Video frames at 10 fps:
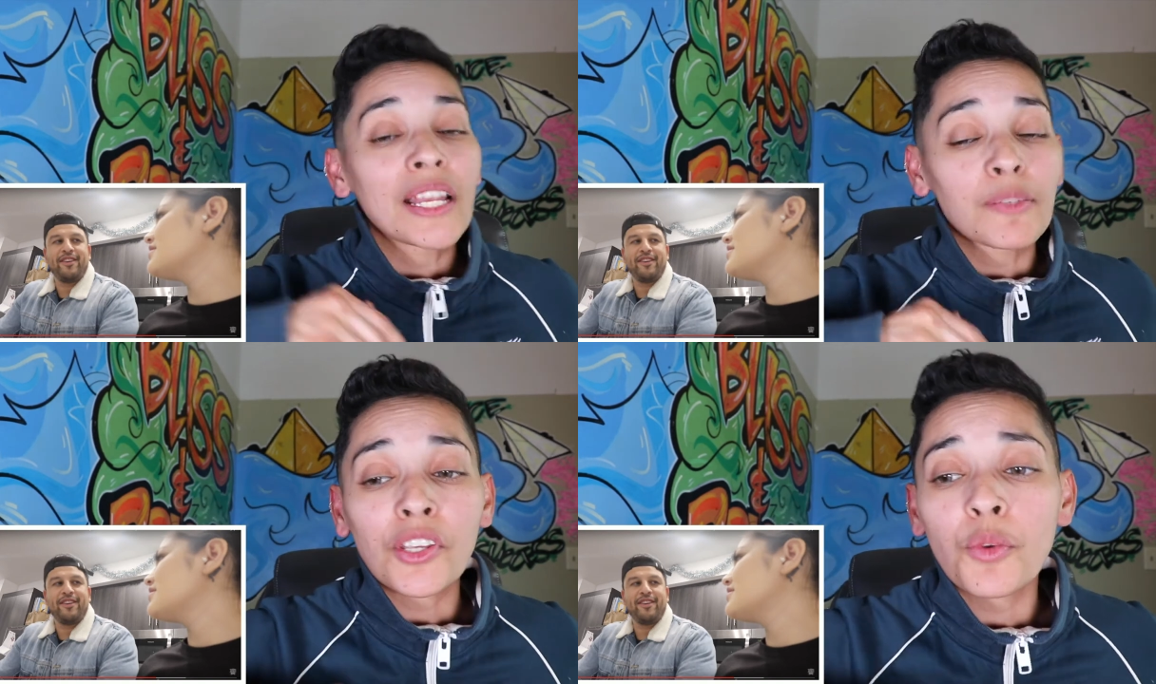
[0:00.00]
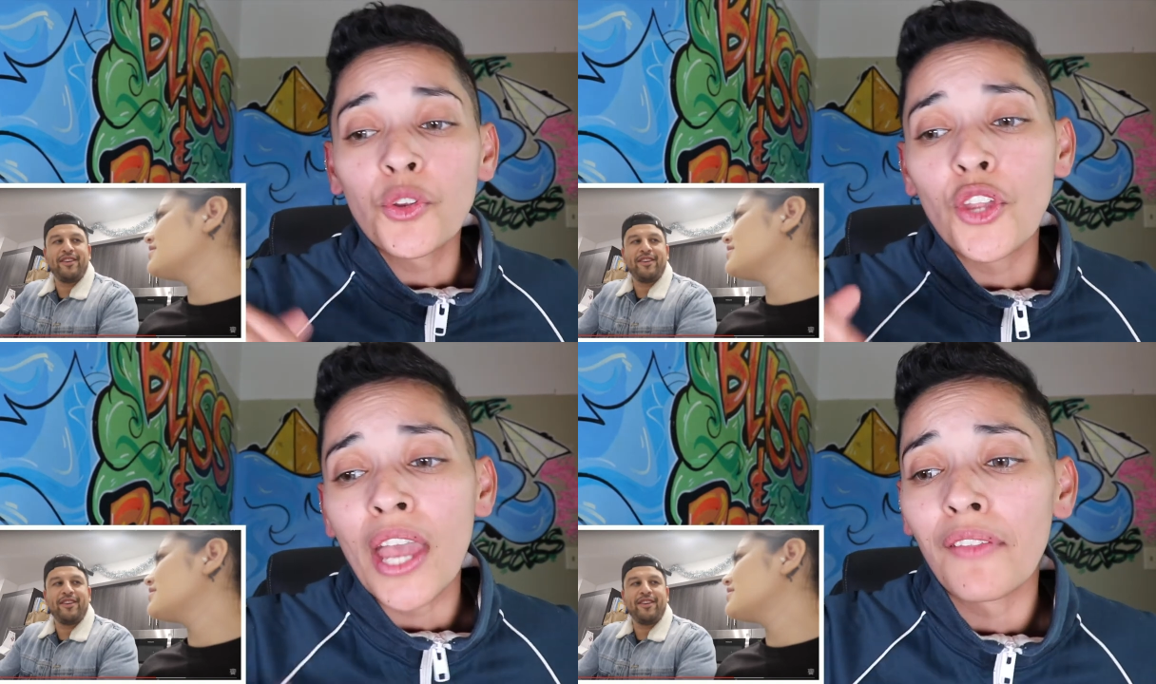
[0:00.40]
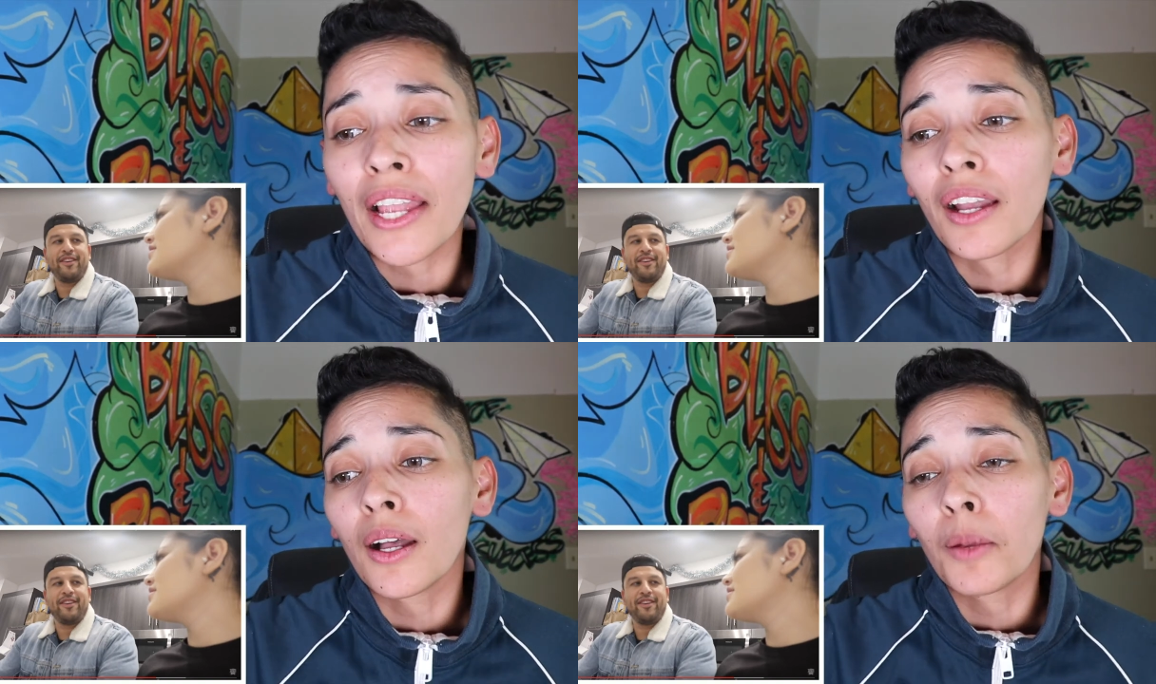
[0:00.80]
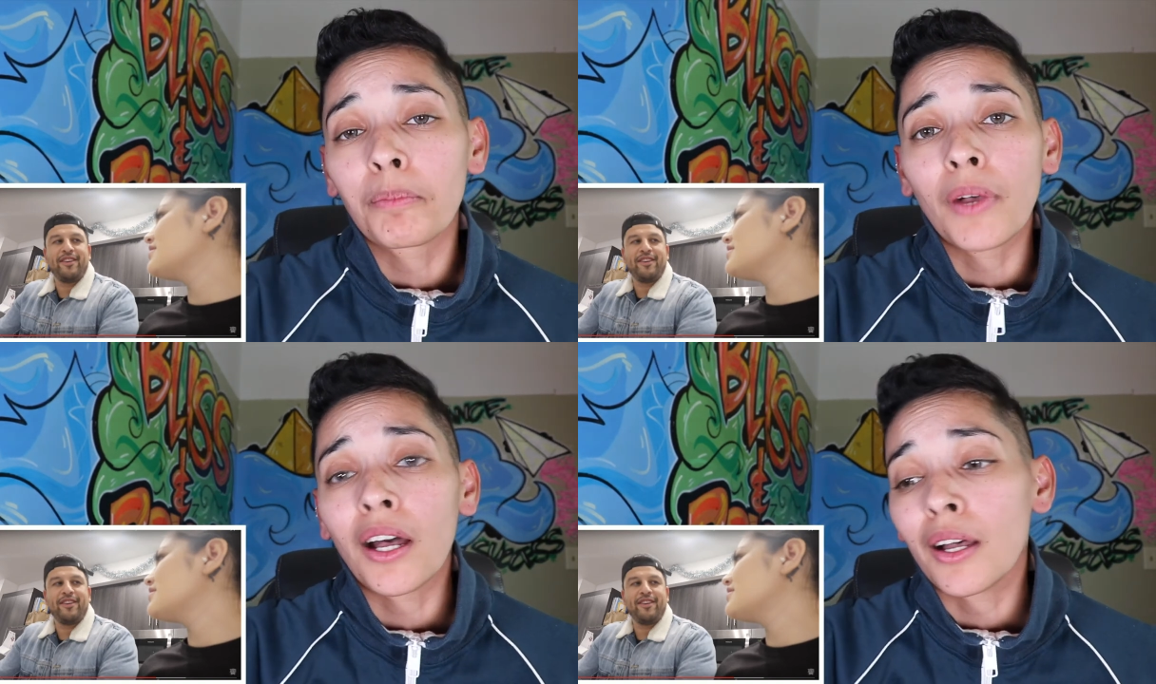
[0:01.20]
Speaker 1: especially when you have like
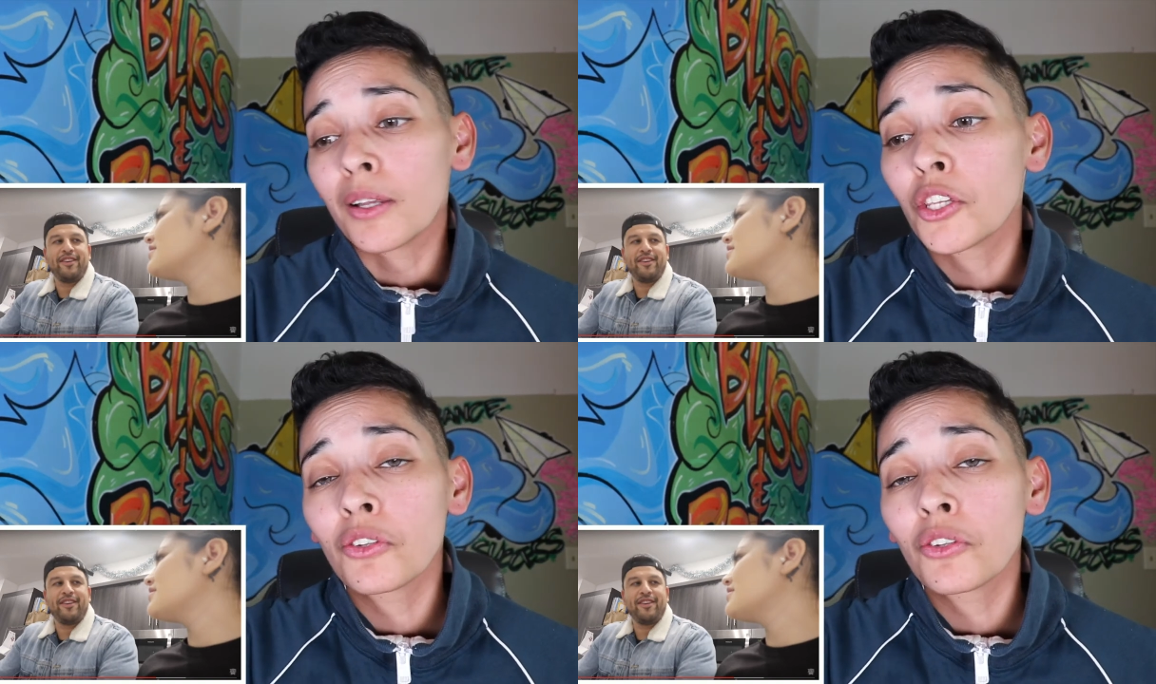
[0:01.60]
a, a,